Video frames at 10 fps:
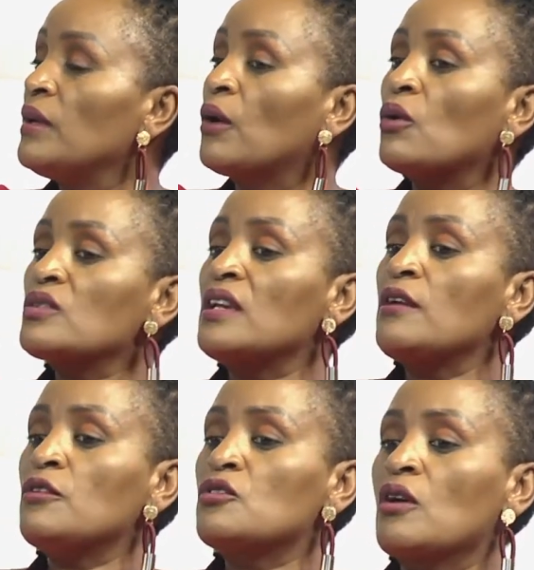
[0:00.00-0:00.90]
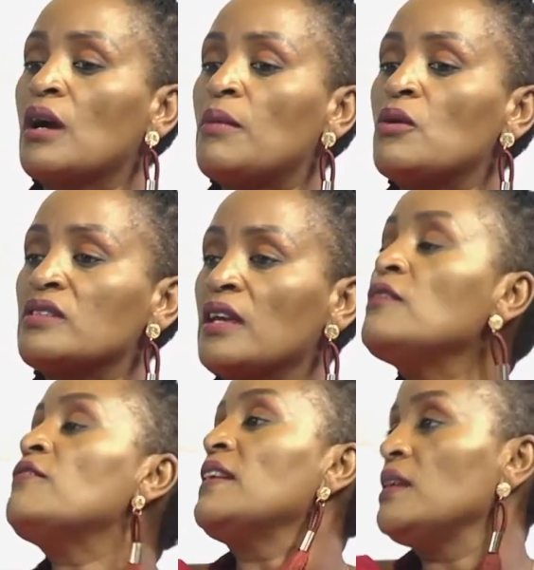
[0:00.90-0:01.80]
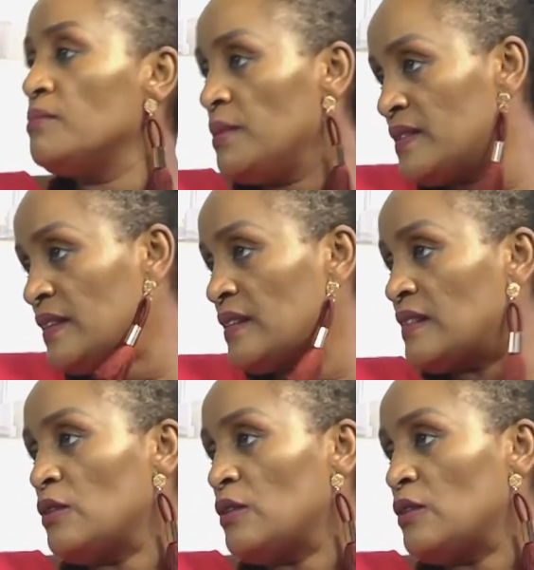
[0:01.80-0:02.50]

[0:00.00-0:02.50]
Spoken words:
Because if you talk about even in business